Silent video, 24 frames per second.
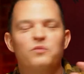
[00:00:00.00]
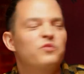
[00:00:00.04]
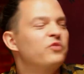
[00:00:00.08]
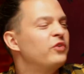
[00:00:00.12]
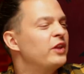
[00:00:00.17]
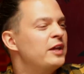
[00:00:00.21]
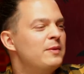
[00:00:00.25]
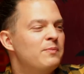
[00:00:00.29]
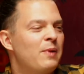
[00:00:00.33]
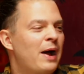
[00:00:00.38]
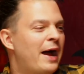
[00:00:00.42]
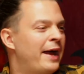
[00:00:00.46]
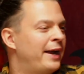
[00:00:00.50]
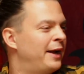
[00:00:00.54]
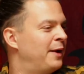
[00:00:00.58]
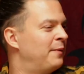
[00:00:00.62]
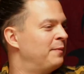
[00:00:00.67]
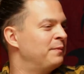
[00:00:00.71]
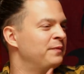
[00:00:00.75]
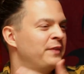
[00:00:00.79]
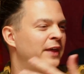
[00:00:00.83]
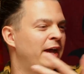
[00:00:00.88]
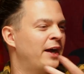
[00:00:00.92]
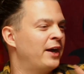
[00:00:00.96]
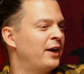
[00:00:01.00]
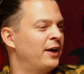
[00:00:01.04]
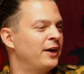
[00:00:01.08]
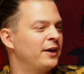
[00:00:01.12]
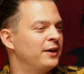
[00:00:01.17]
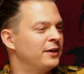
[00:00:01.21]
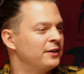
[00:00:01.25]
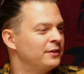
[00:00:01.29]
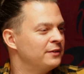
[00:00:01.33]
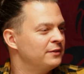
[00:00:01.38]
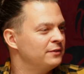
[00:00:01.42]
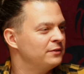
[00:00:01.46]
Flea Bottom.
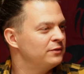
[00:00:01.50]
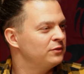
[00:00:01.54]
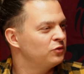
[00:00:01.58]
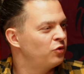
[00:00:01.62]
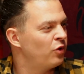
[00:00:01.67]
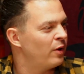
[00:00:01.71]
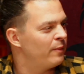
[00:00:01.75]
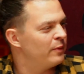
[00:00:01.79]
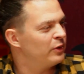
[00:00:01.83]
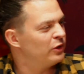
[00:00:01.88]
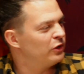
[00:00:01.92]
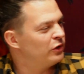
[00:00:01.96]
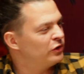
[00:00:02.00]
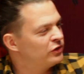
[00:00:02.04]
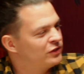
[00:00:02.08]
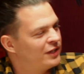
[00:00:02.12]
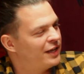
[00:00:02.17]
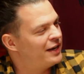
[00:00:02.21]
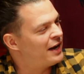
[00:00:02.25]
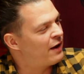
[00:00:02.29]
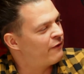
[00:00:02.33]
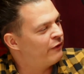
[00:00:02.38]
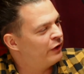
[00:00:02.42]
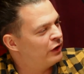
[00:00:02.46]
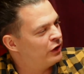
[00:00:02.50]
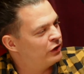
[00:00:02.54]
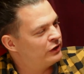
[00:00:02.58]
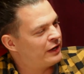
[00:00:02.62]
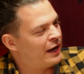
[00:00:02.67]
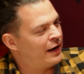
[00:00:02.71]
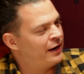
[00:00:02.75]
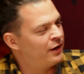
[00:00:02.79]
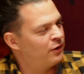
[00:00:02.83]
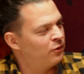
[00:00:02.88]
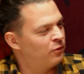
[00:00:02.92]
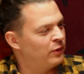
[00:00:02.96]
They're yeah, criminals. They never learned
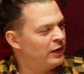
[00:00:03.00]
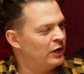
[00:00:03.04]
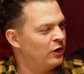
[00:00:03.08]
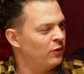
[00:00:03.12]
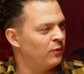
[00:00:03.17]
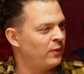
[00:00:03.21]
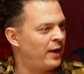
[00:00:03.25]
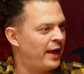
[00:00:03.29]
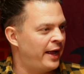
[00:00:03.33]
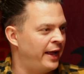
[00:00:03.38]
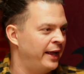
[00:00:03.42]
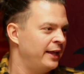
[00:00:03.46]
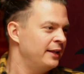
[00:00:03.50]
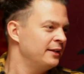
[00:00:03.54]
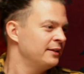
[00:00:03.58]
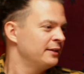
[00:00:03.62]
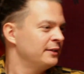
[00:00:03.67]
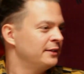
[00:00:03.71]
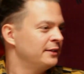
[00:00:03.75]
how to read or write.